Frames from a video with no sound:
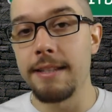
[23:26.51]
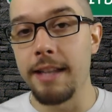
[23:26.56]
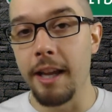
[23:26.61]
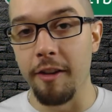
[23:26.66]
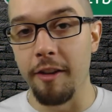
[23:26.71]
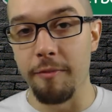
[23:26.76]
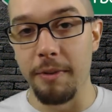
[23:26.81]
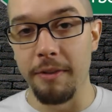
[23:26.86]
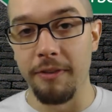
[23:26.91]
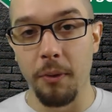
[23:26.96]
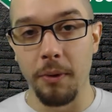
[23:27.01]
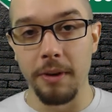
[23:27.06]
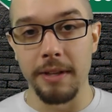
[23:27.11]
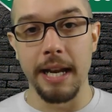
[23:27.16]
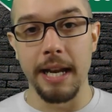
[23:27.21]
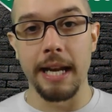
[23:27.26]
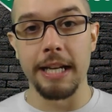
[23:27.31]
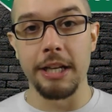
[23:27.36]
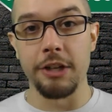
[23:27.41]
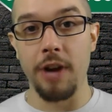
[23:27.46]
of before
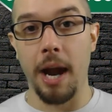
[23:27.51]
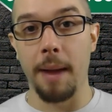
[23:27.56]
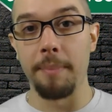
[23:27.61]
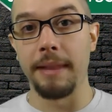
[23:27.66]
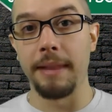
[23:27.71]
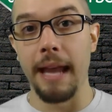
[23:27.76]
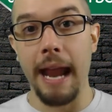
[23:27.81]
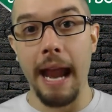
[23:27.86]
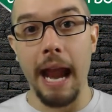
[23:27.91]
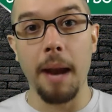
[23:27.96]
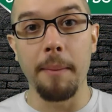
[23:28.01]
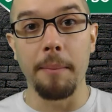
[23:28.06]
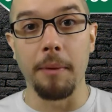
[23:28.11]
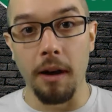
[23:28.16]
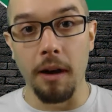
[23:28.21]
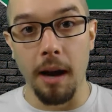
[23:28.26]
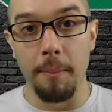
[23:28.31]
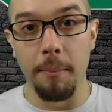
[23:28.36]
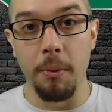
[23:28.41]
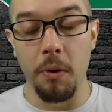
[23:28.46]
Dany dropped the hammer
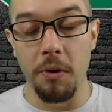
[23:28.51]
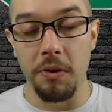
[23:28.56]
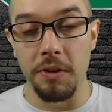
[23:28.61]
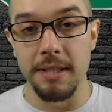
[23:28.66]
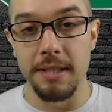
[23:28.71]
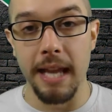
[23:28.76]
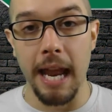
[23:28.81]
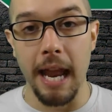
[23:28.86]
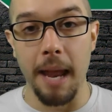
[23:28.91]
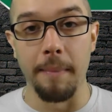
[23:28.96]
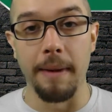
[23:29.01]
on poor Sam.